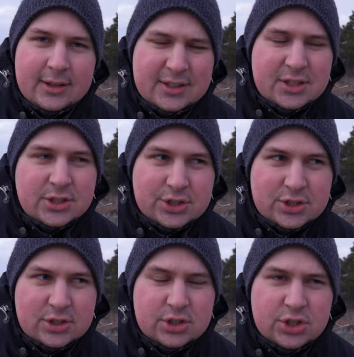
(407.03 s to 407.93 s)
This
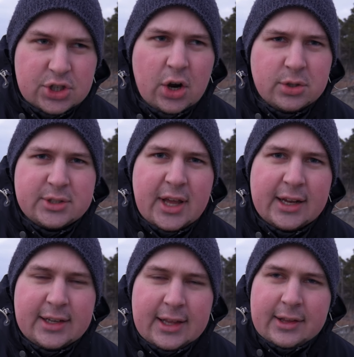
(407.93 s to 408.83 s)
shows
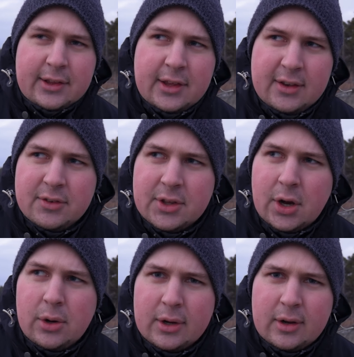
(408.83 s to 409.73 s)
that even
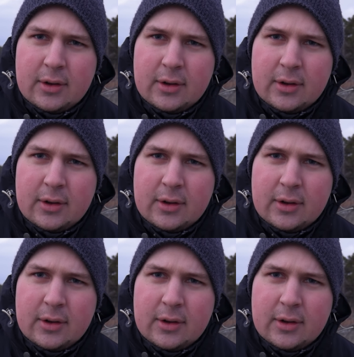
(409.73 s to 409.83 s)
though